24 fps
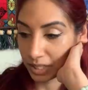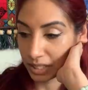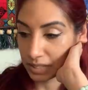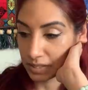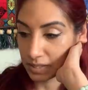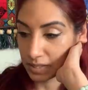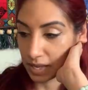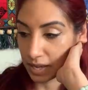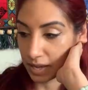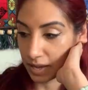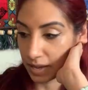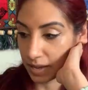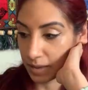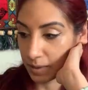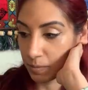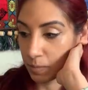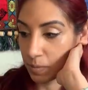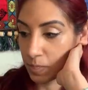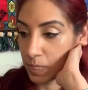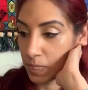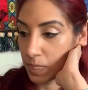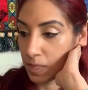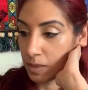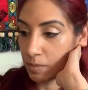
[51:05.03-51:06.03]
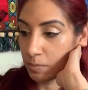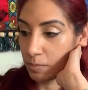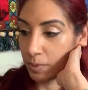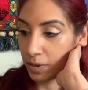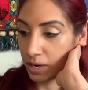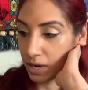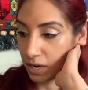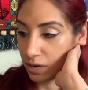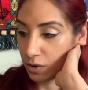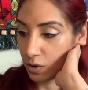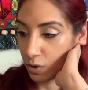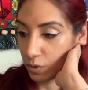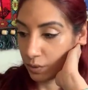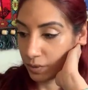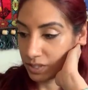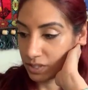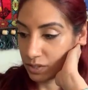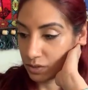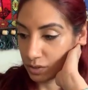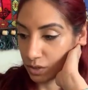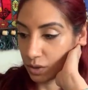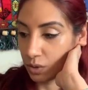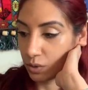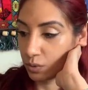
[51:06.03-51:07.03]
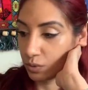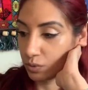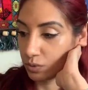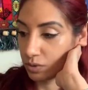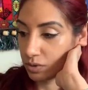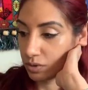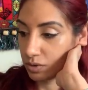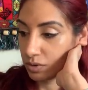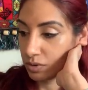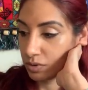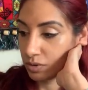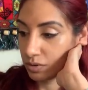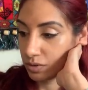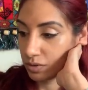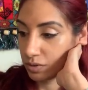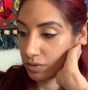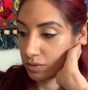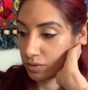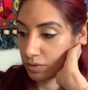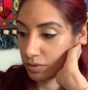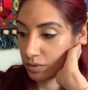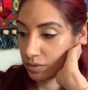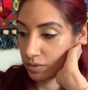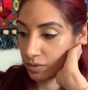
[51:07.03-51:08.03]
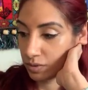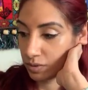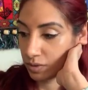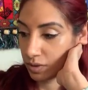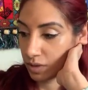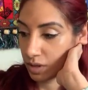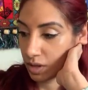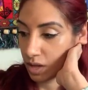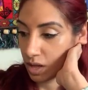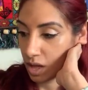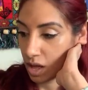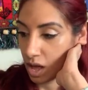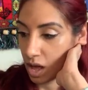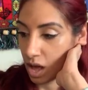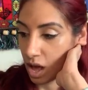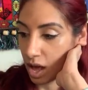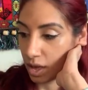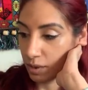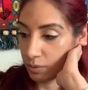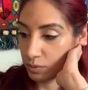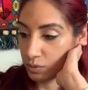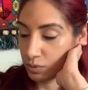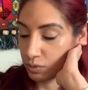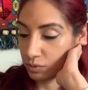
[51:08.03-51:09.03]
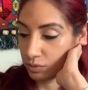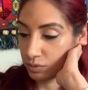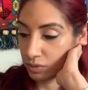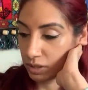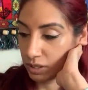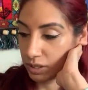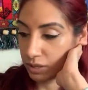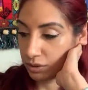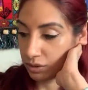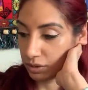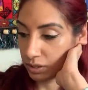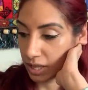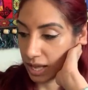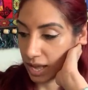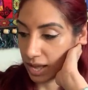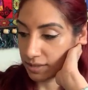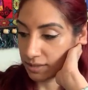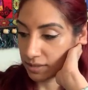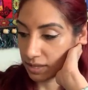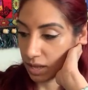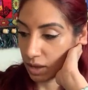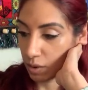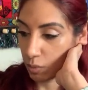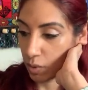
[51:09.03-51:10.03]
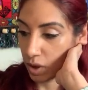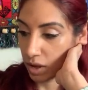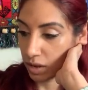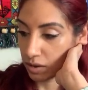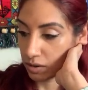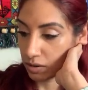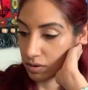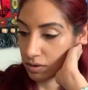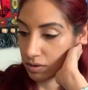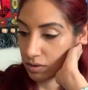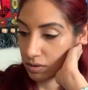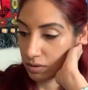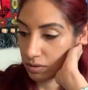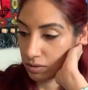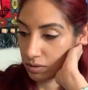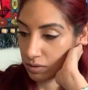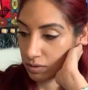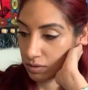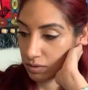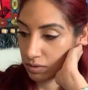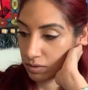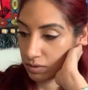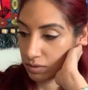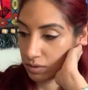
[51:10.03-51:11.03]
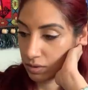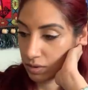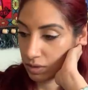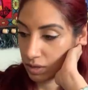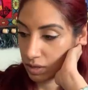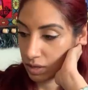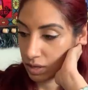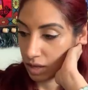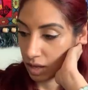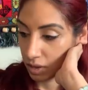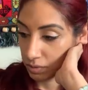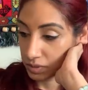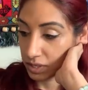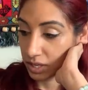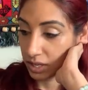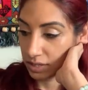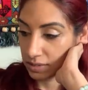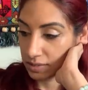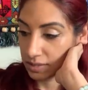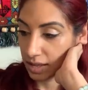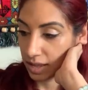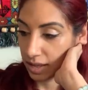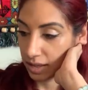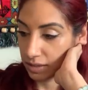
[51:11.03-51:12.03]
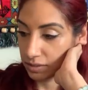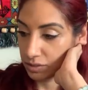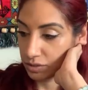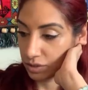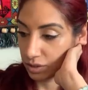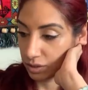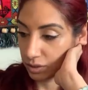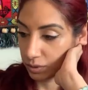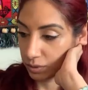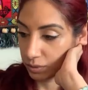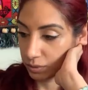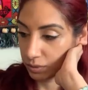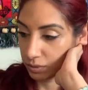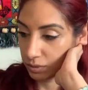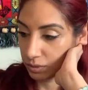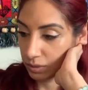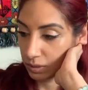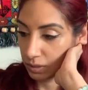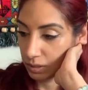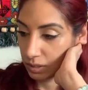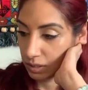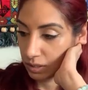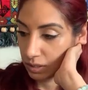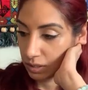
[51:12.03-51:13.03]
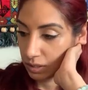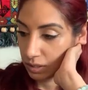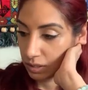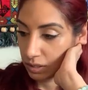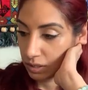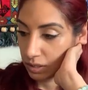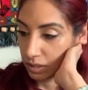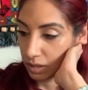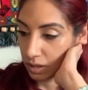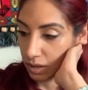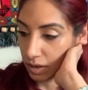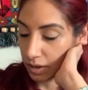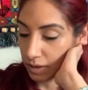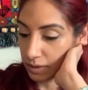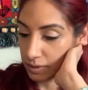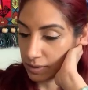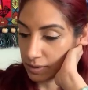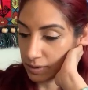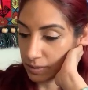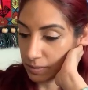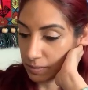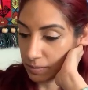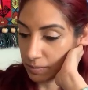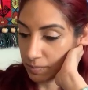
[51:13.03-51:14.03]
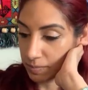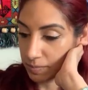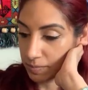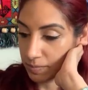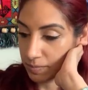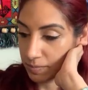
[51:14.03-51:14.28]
to say, but I know it's soon. I was literally asking when. I was going to say it too. I